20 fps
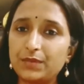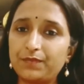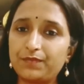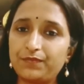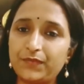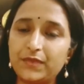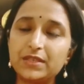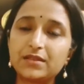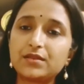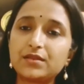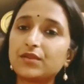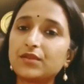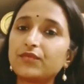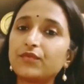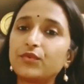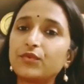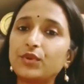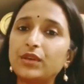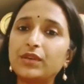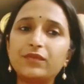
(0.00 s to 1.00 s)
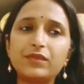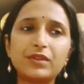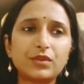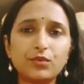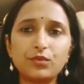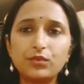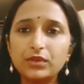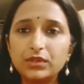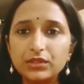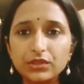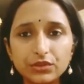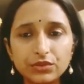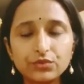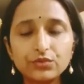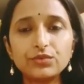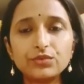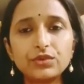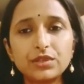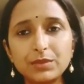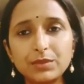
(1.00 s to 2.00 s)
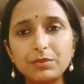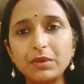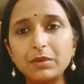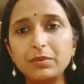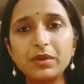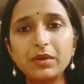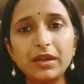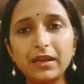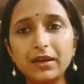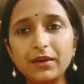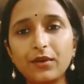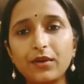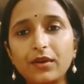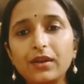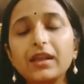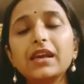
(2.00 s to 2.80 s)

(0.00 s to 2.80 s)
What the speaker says: instead of going with only the 2 3 people and all.